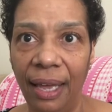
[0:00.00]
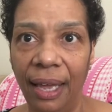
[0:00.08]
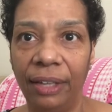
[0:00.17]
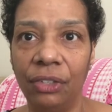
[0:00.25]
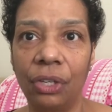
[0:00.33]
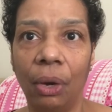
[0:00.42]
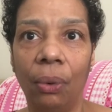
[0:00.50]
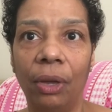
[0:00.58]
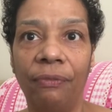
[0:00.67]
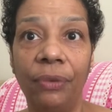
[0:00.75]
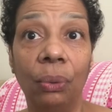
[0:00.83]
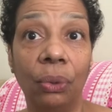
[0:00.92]
And so
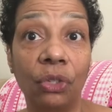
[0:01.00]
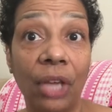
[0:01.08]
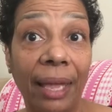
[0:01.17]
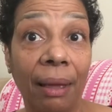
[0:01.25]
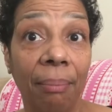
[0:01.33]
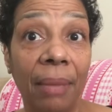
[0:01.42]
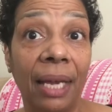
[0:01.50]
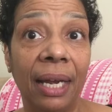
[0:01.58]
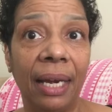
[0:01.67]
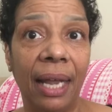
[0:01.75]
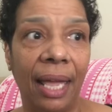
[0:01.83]
if you will take a minute